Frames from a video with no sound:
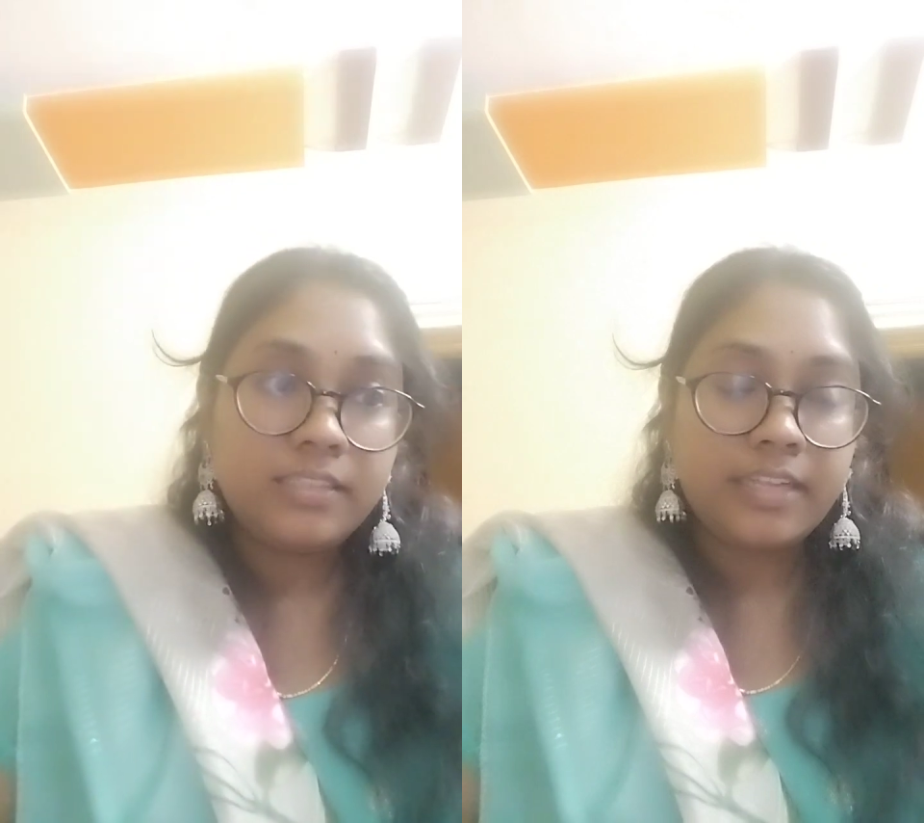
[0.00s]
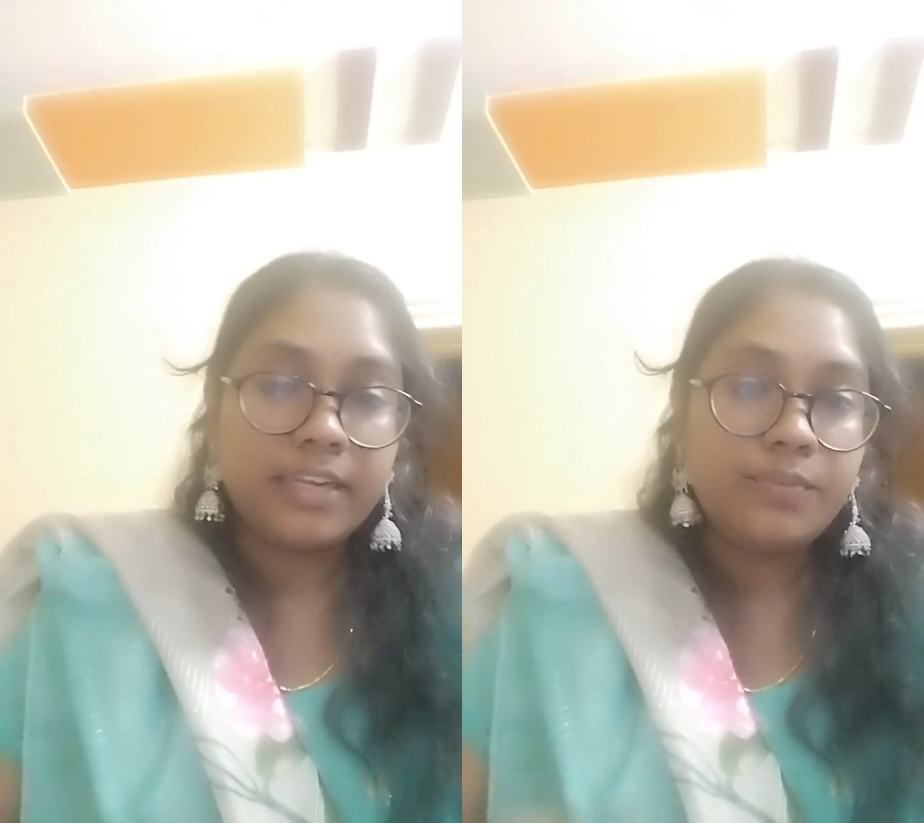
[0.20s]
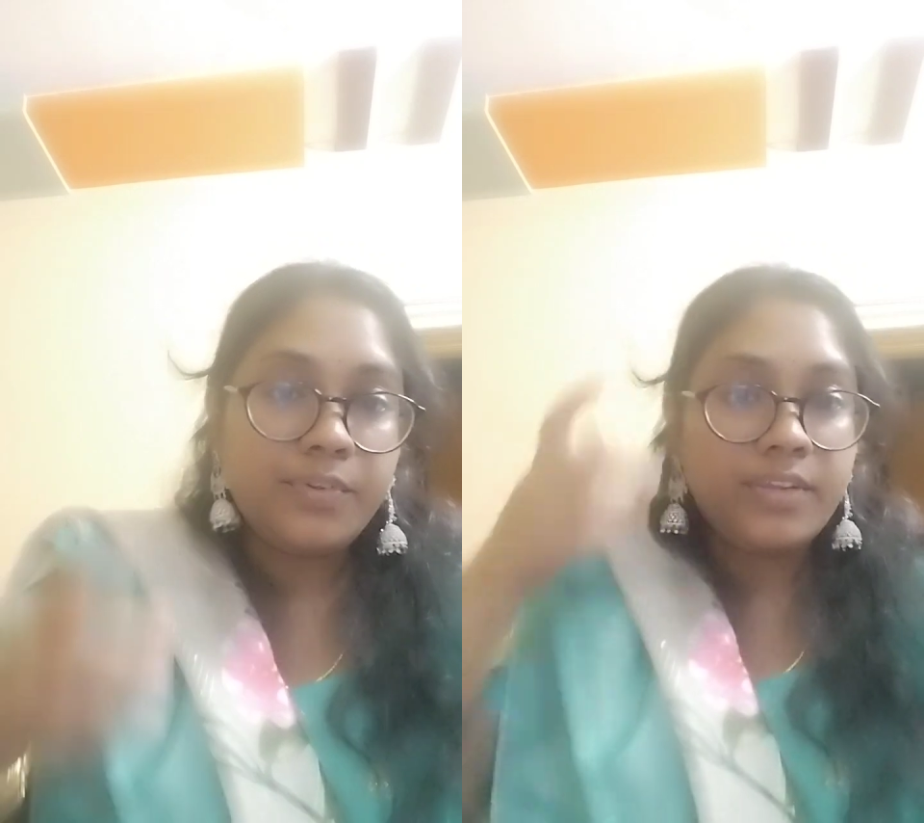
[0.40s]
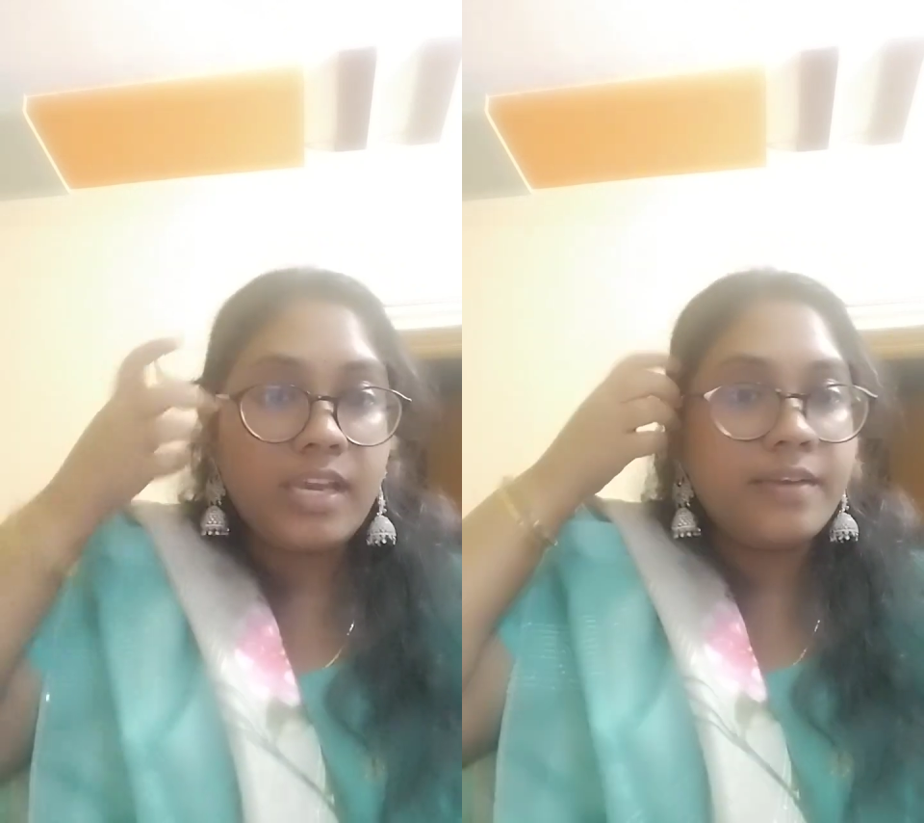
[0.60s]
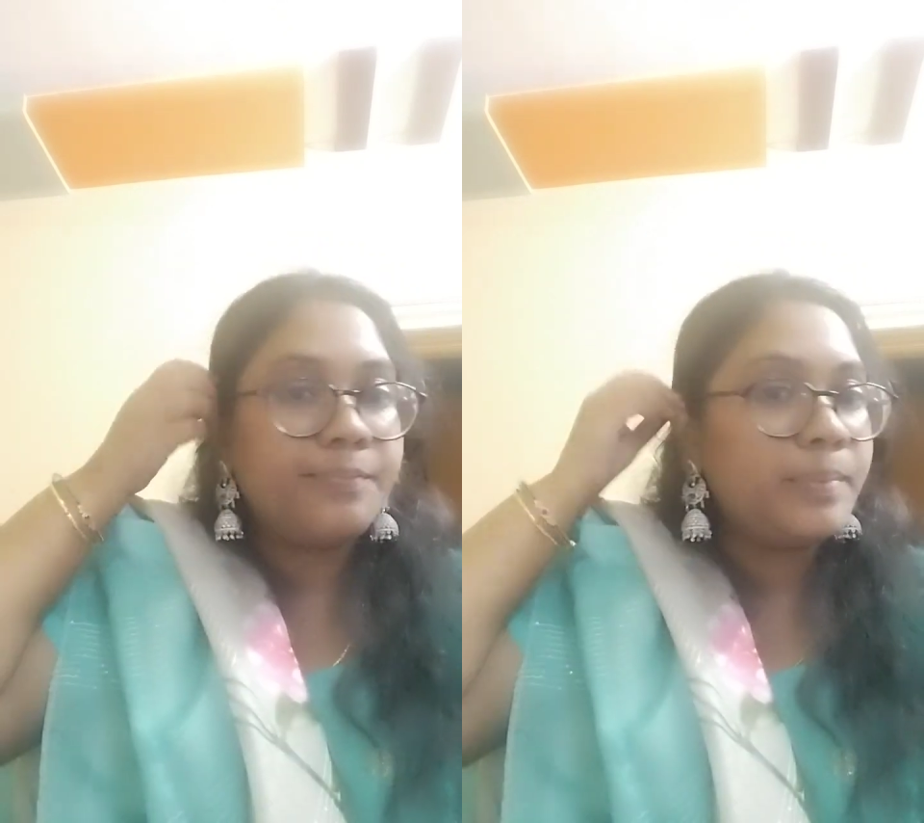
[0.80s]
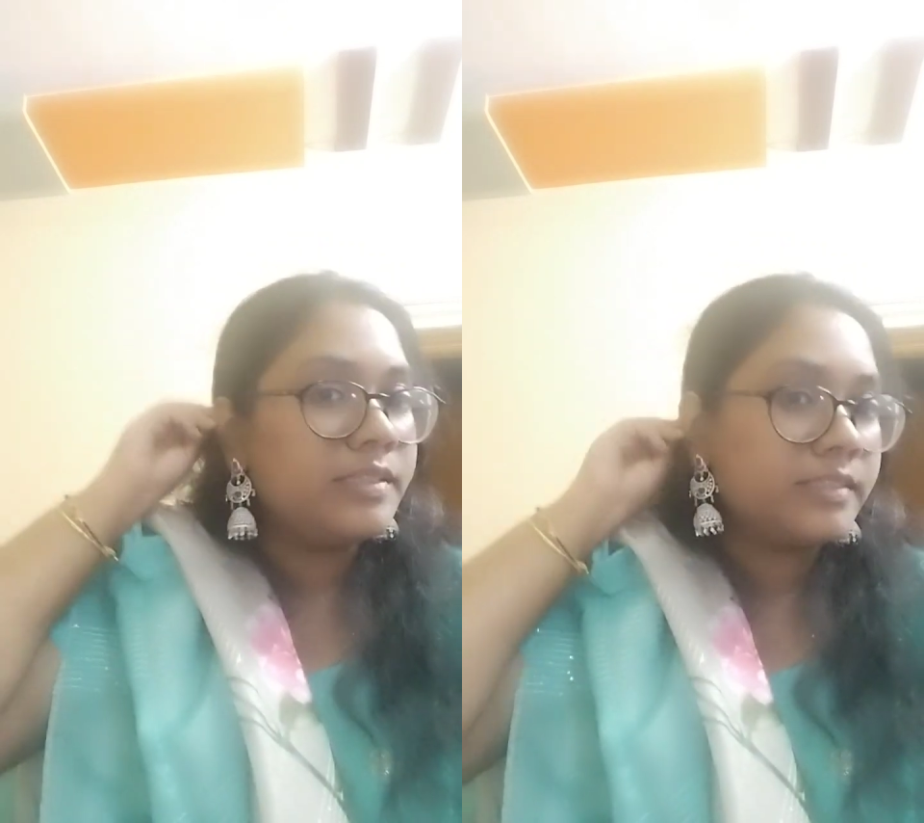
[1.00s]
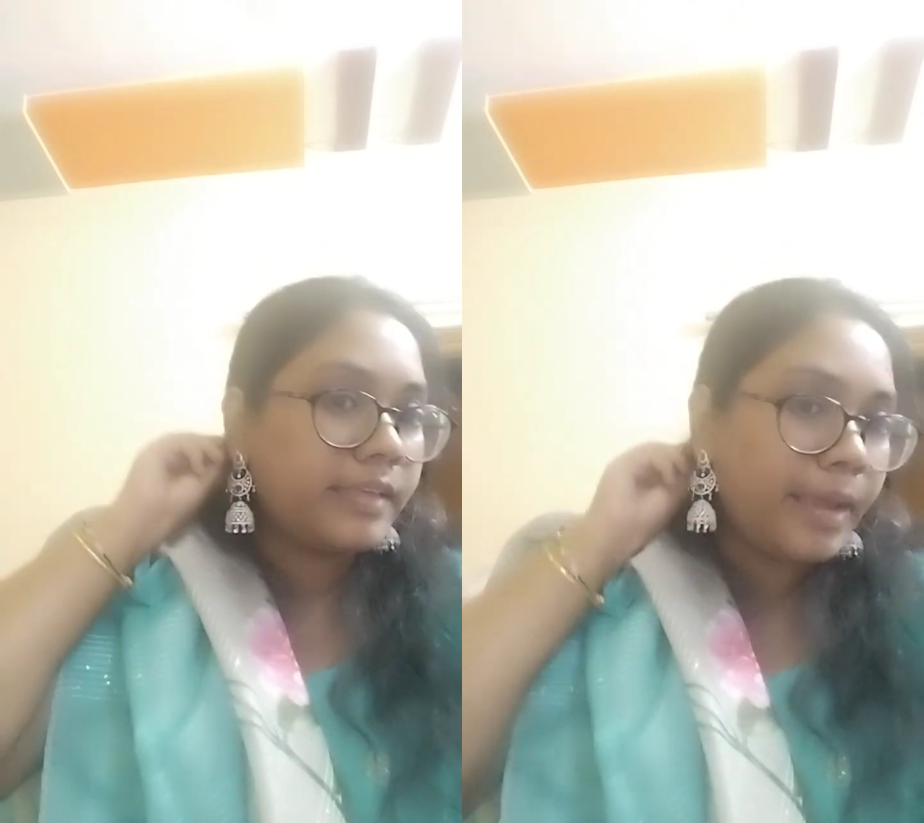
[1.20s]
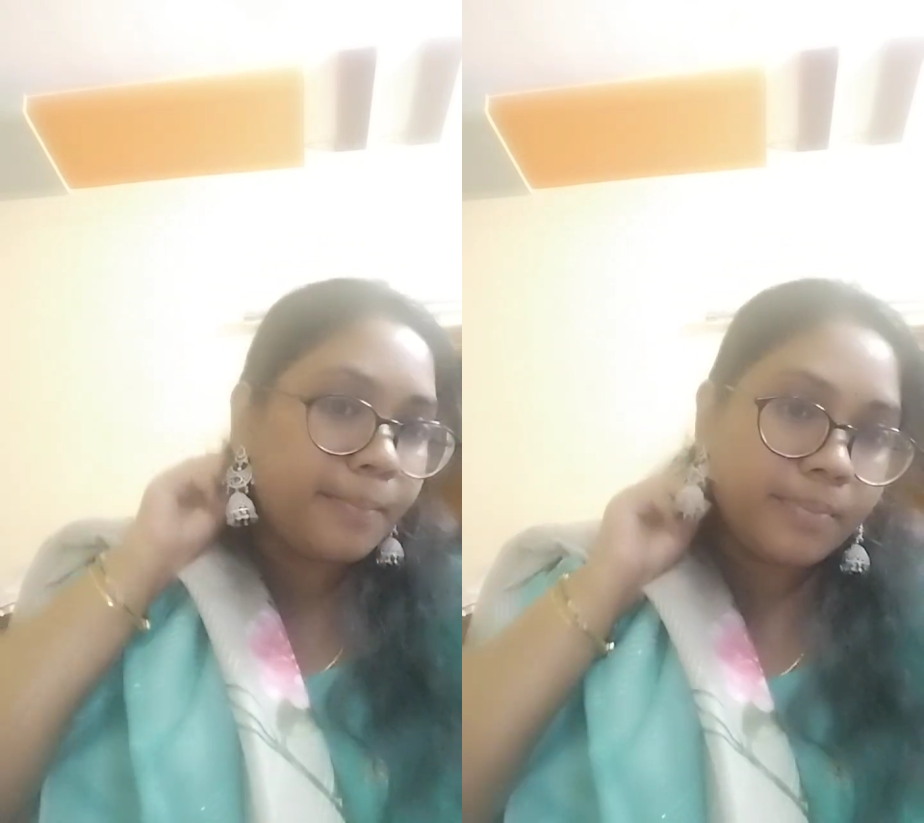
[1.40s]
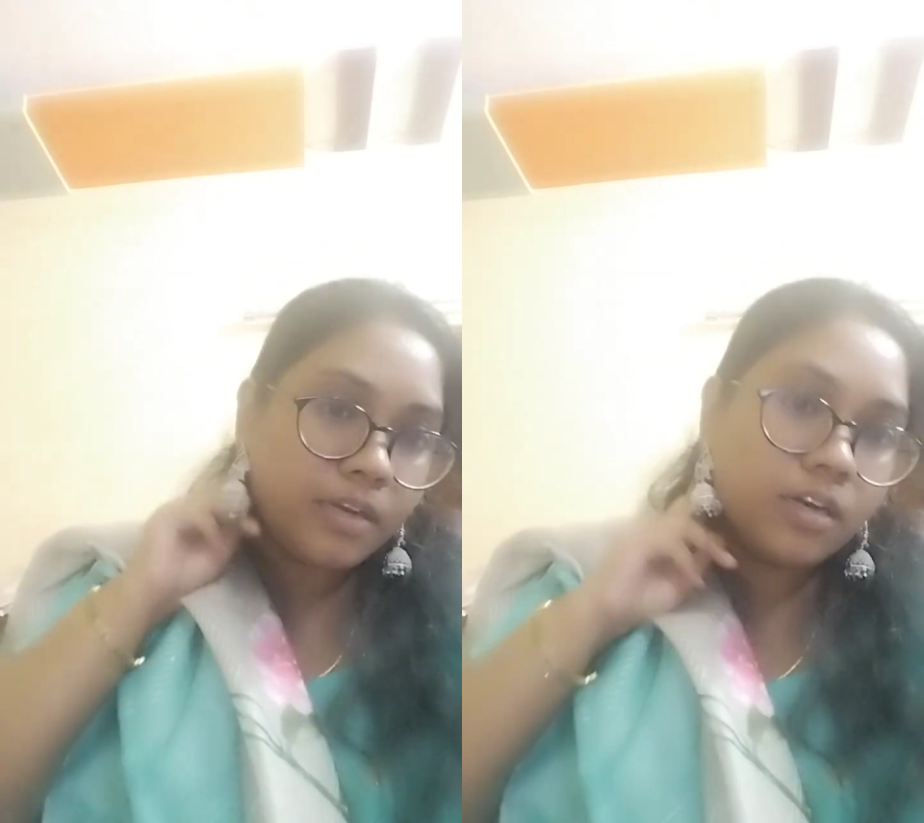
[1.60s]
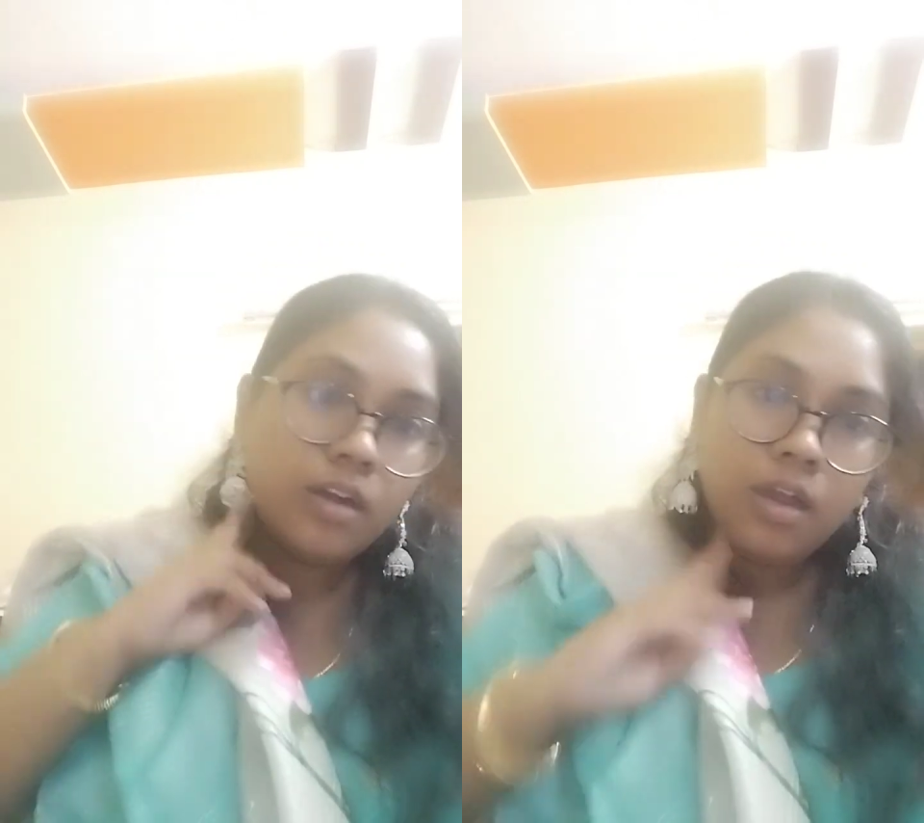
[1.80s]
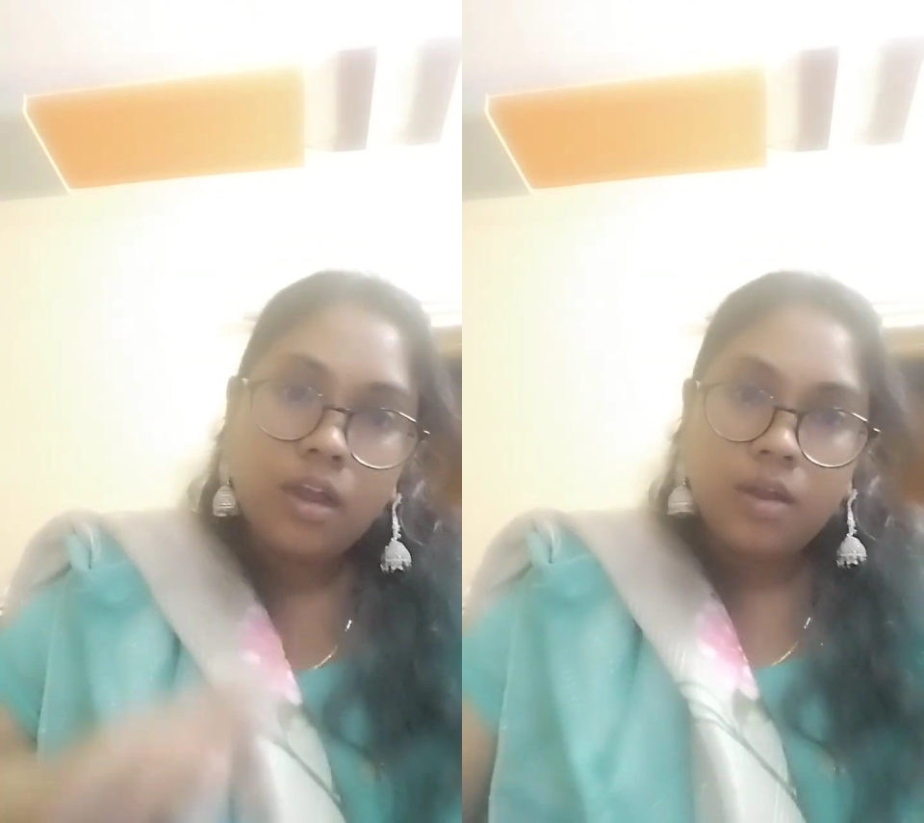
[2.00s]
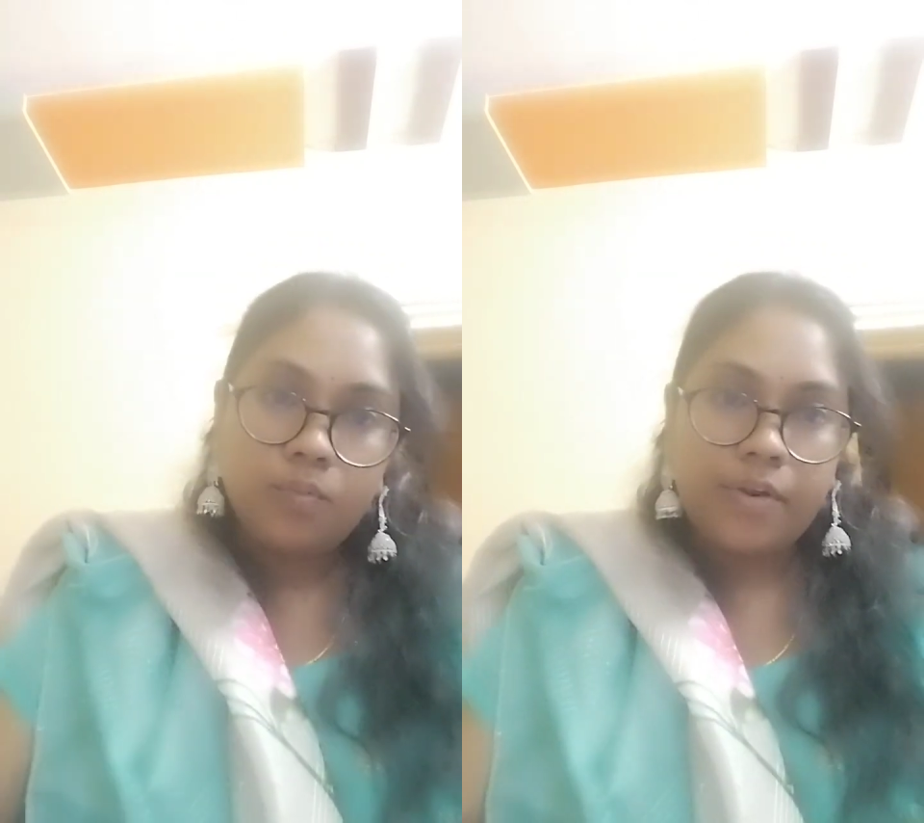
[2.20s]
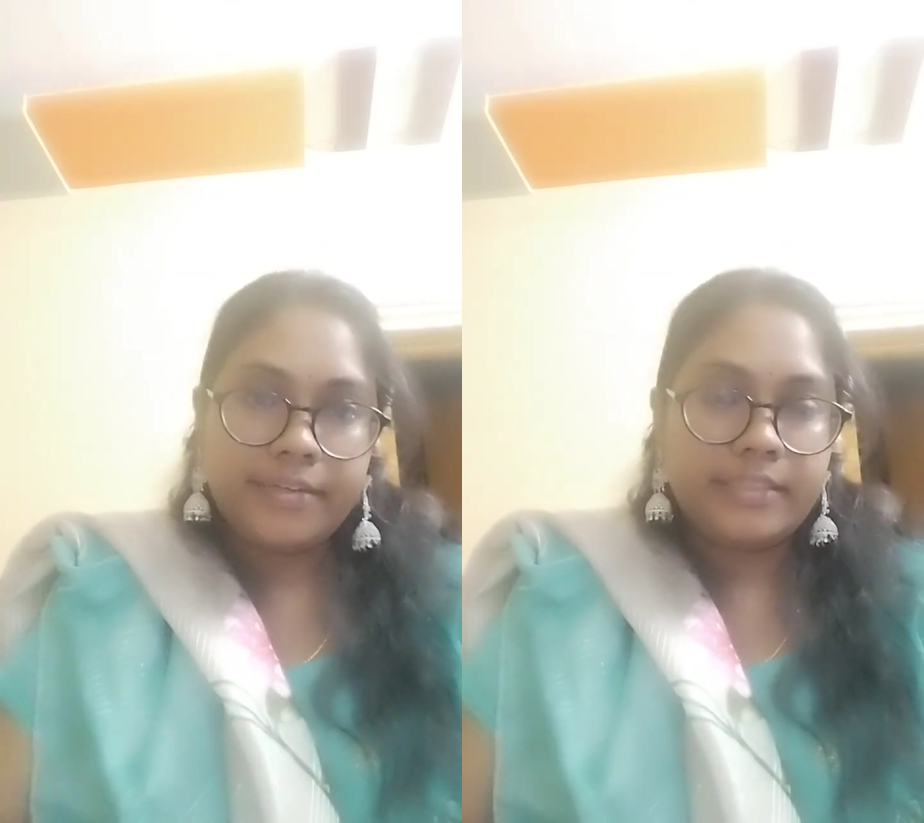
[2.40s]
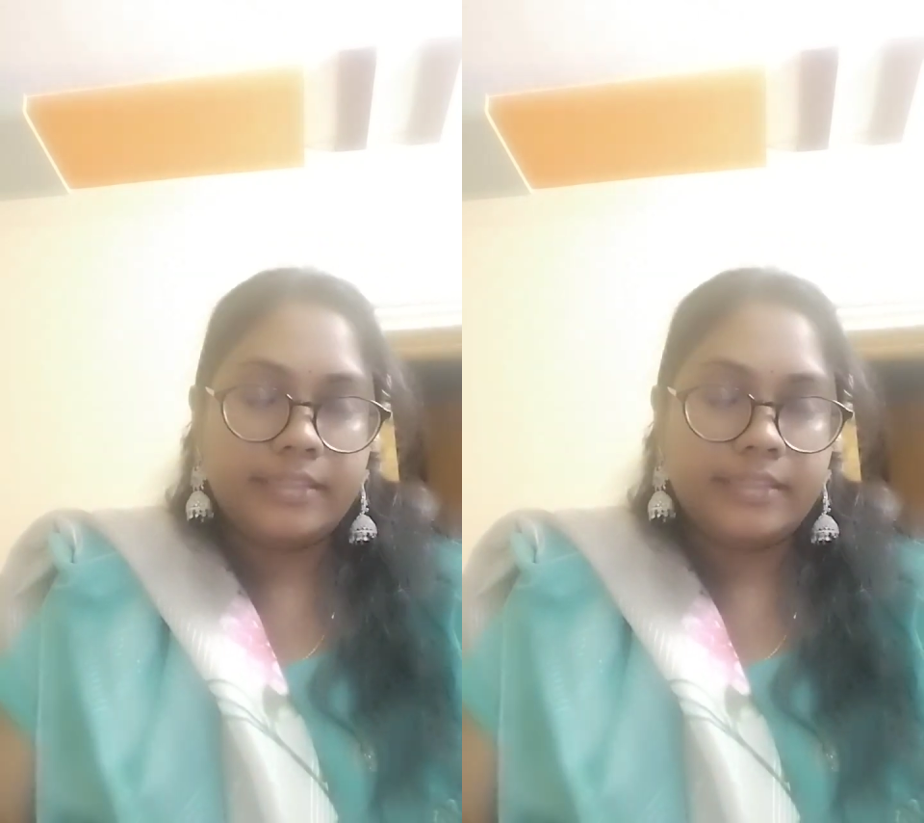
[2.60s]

then we prescribe what